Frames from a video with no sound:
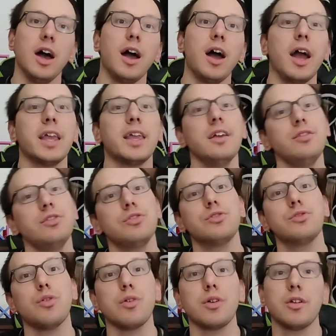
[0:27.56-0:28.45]
I guess,
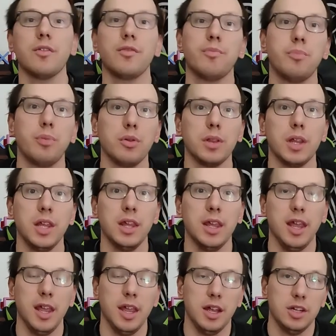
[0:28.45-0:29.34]
sort of
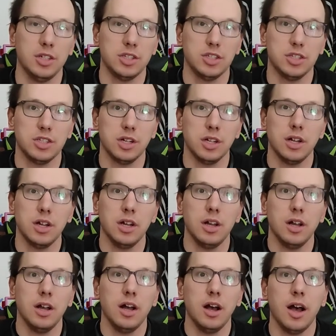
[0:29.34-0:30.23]
bully-ish.
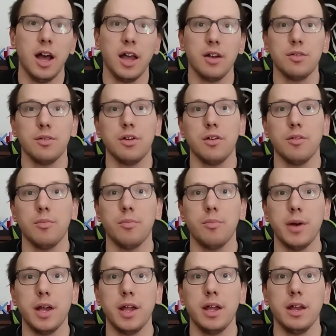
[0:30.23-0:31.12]
I don't know.
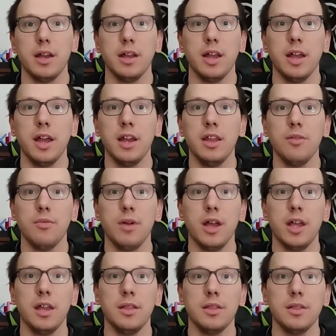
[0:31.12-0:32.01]
But
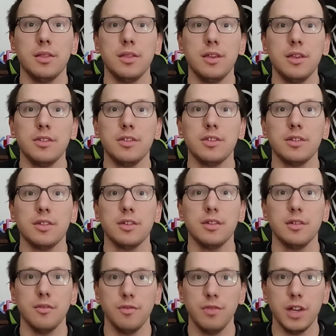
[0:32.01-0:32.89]
anyway, this
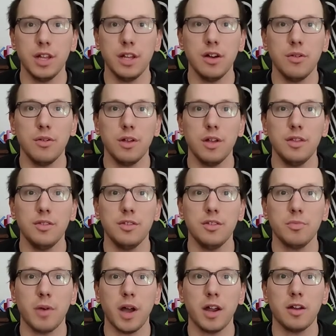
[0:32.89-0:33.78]
video is
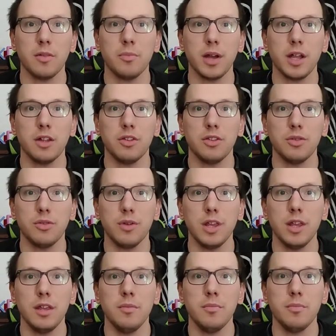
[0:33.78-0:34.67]
inspired by a
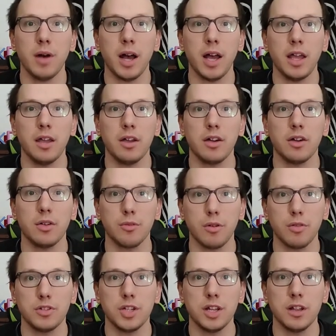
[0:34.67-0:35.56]
tweet by
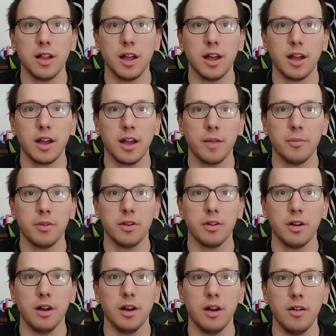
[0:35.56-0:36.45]
Hiroshi
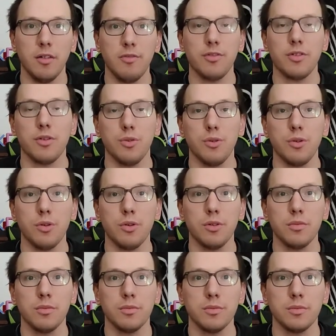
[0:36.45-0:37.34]
Lockheimer of
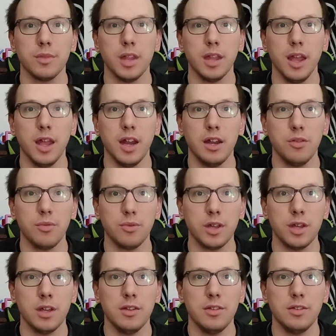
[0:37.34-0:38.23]
Google, and it
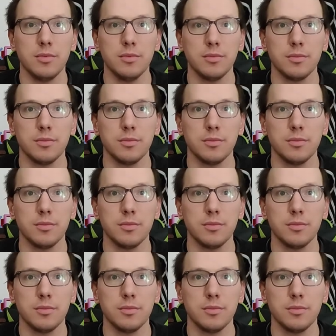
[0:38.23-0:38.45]
reads,